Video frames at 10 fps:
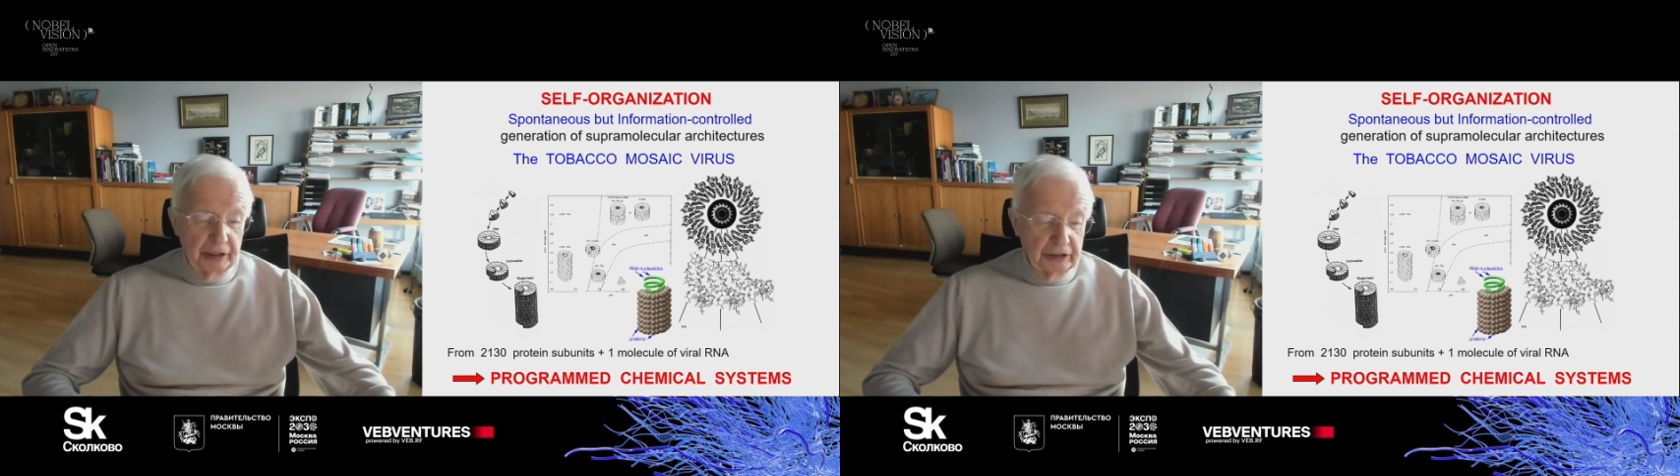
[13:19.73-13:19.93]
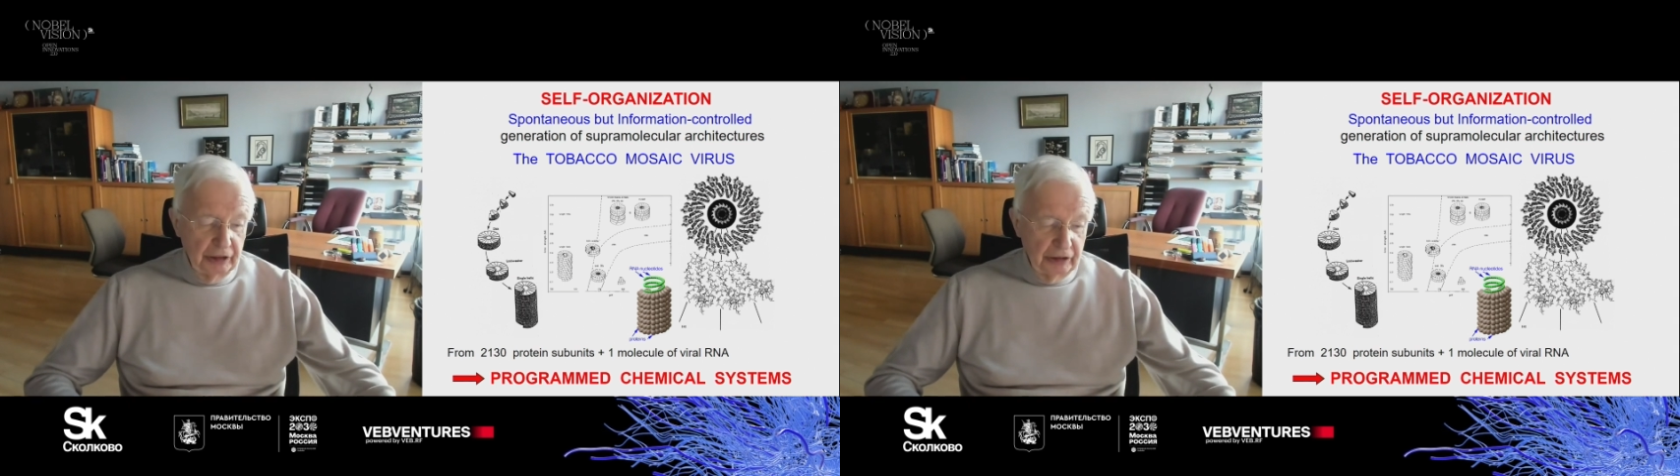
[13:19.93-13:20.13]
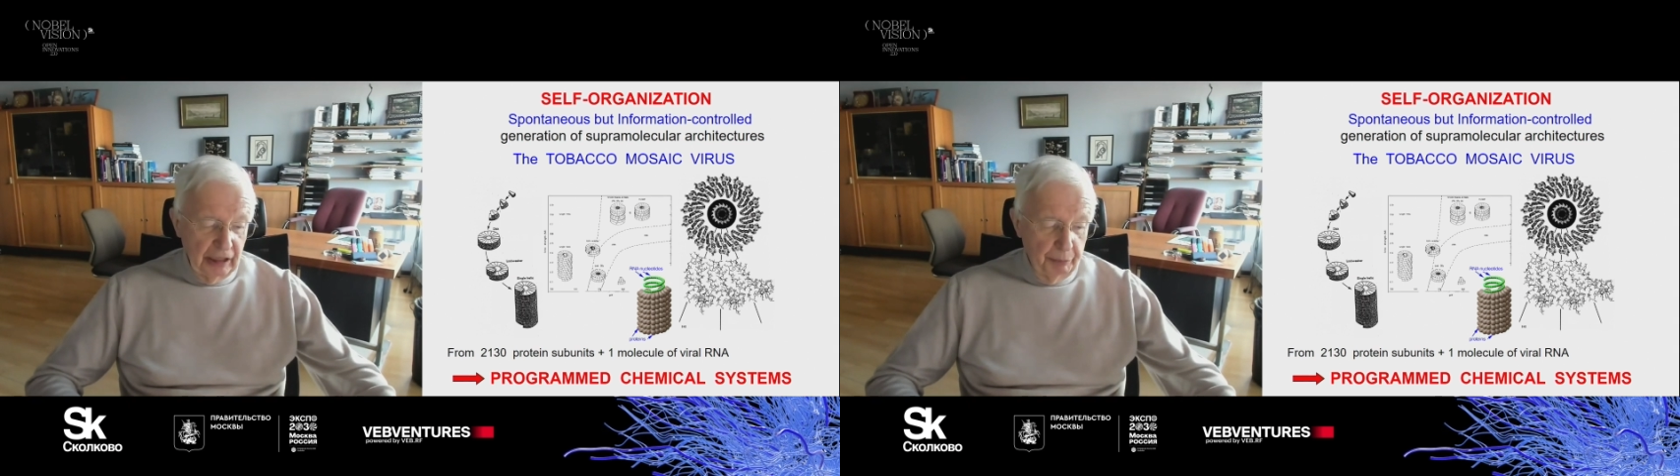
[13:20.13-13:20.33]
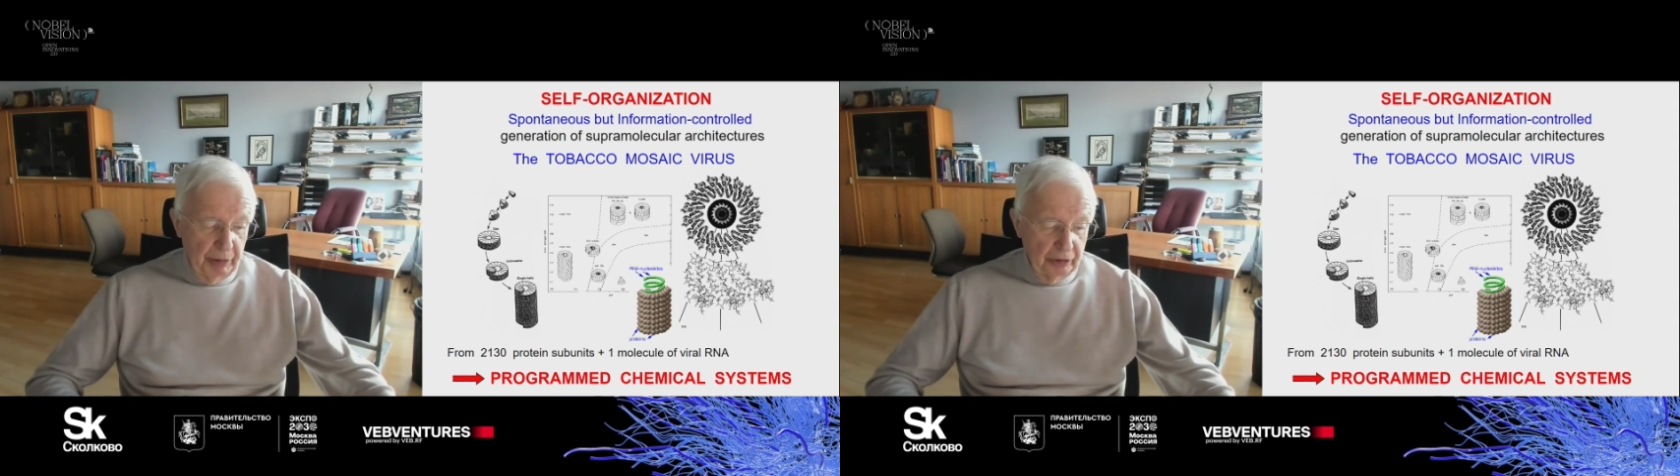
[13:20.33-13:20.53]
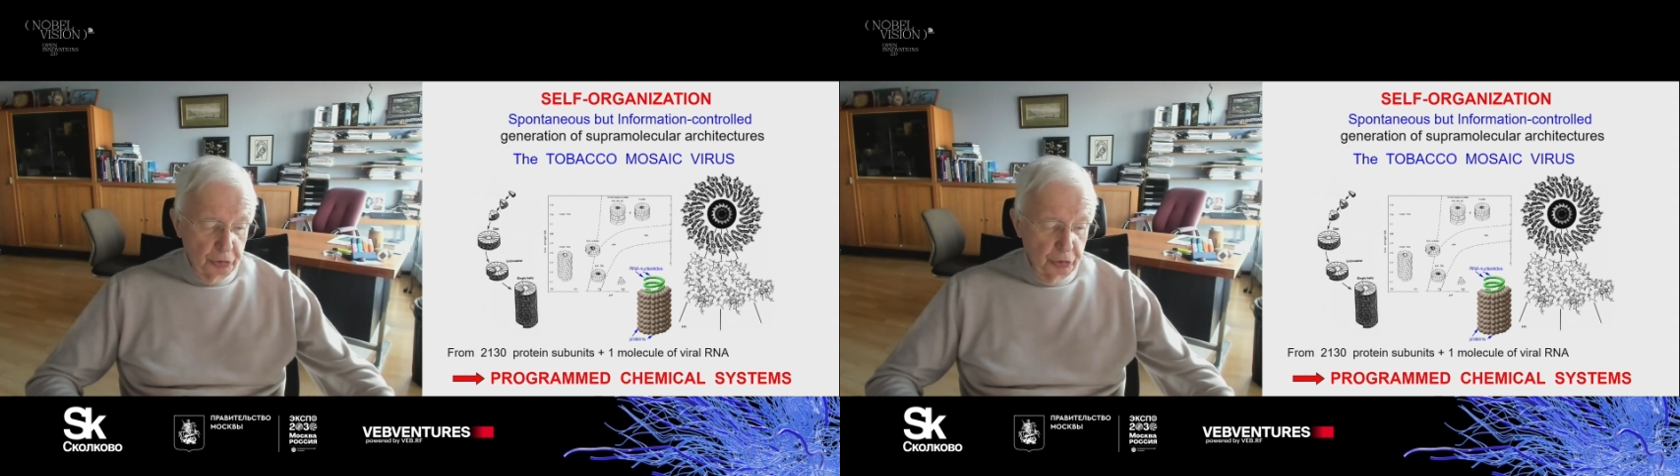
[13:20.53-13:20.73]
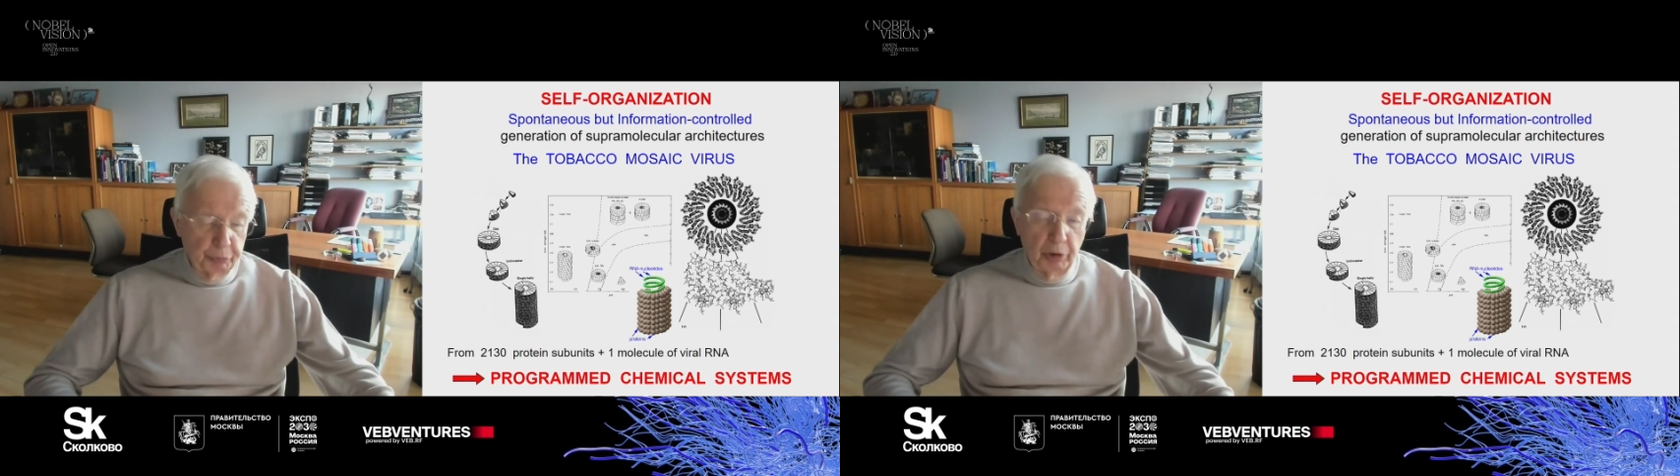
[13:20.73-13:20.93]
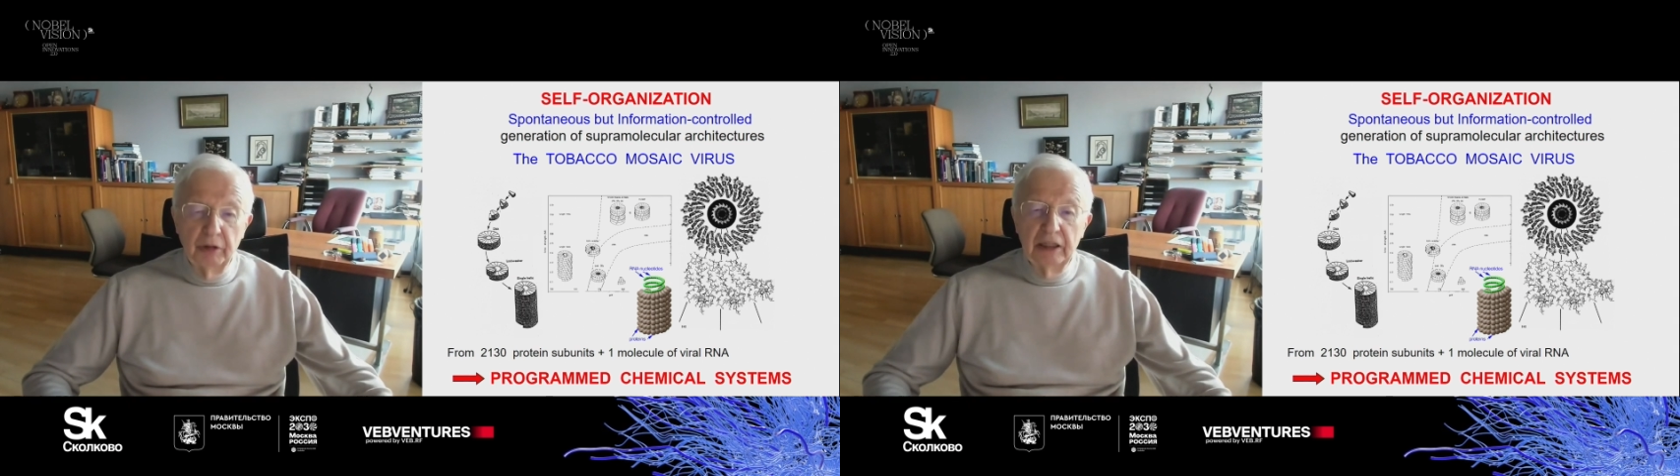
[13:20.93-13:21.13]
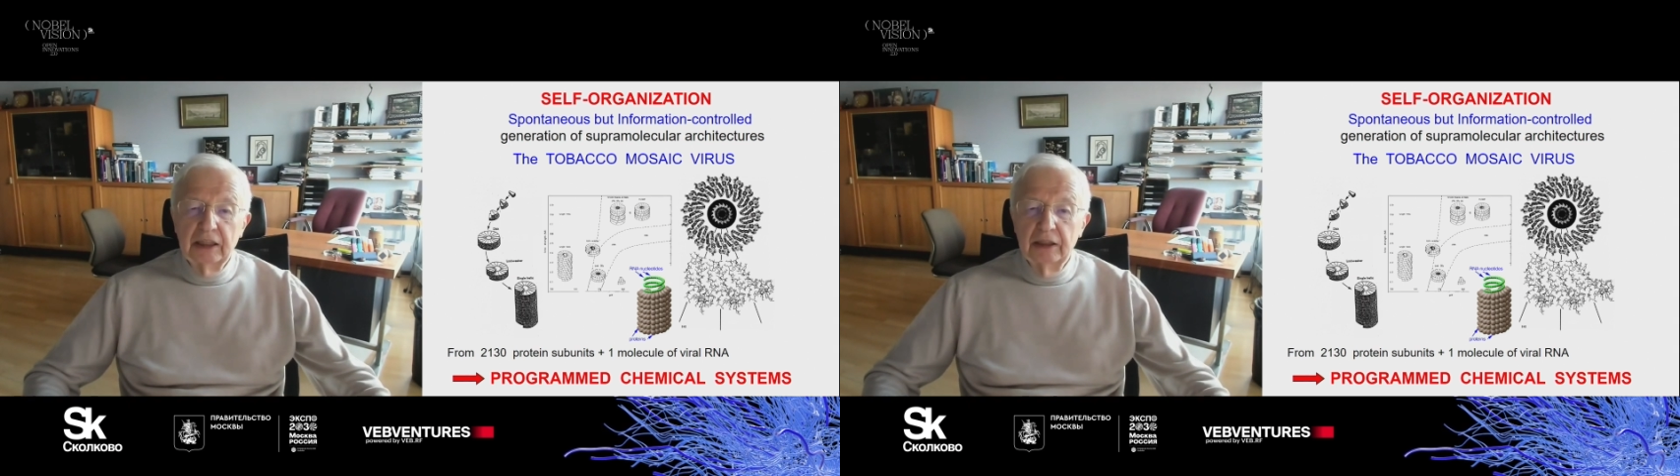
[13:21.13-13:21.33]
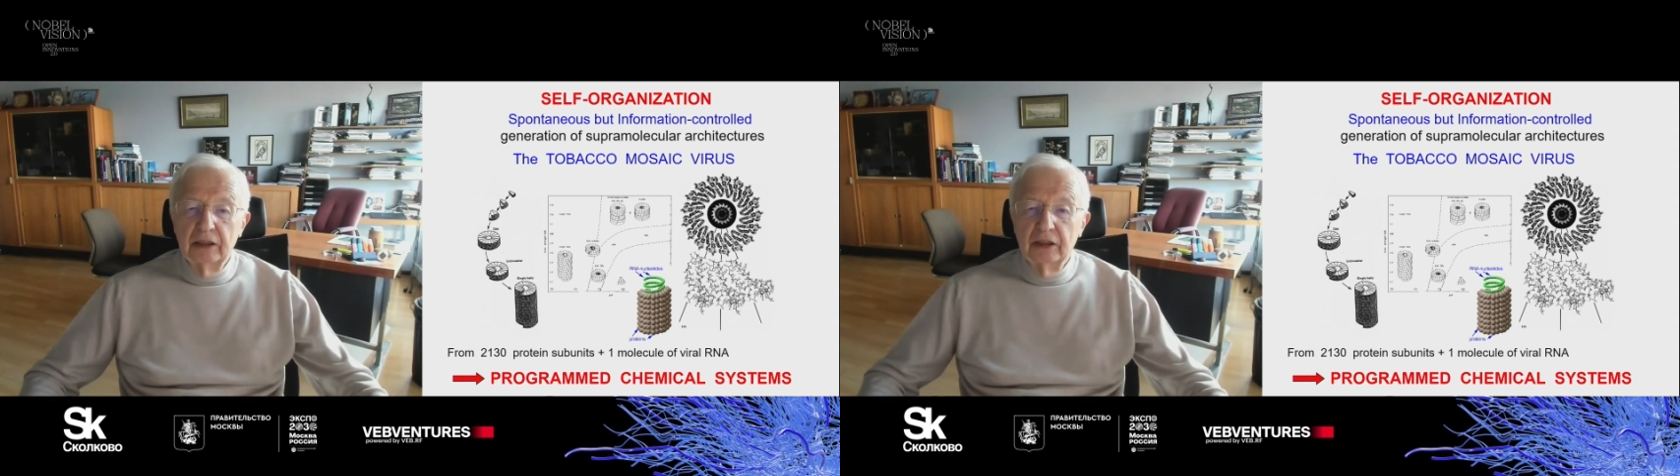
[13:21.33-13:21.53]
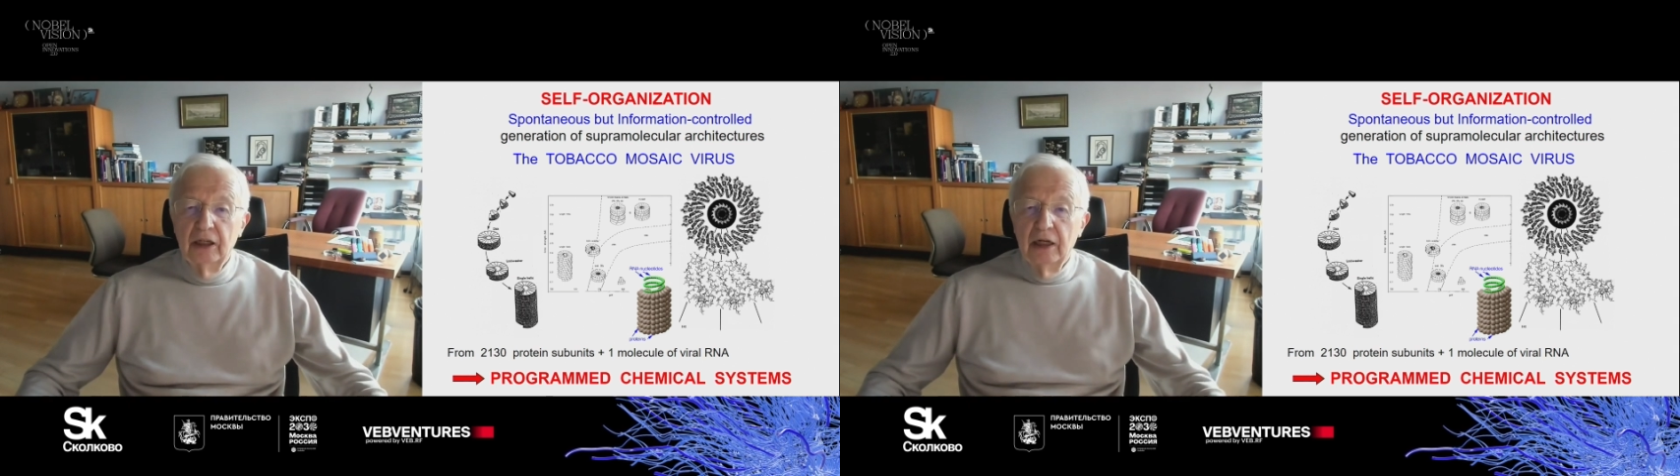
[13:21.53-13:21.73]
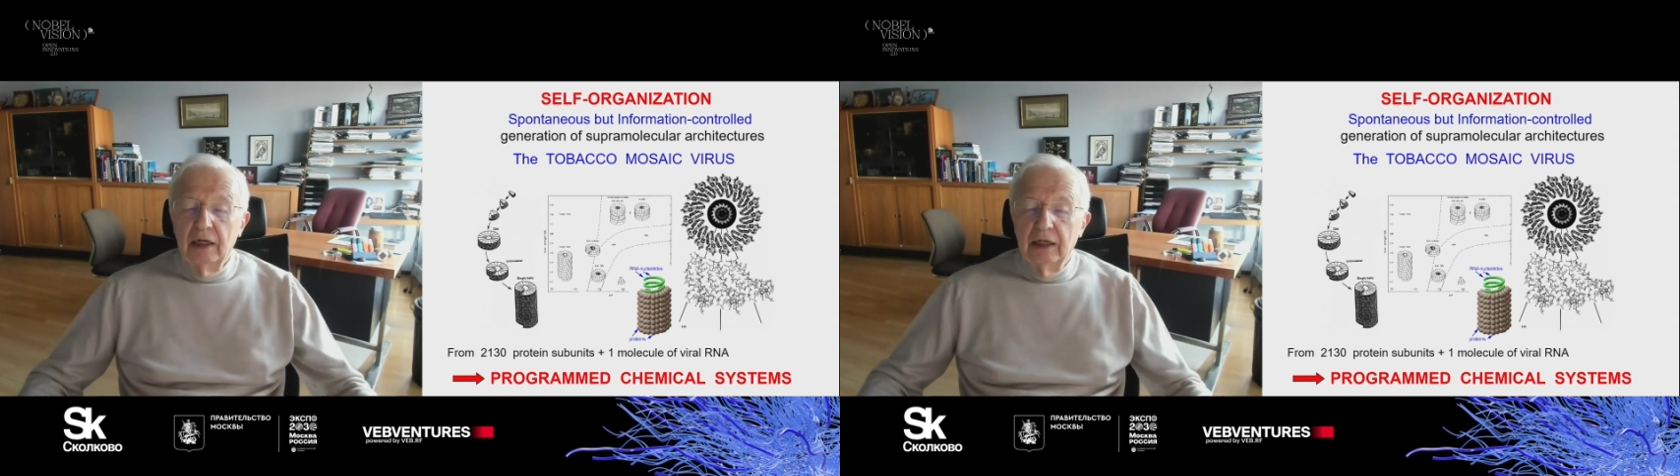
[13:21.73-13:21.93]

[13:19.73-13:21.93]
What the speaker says: present and by the supramolecular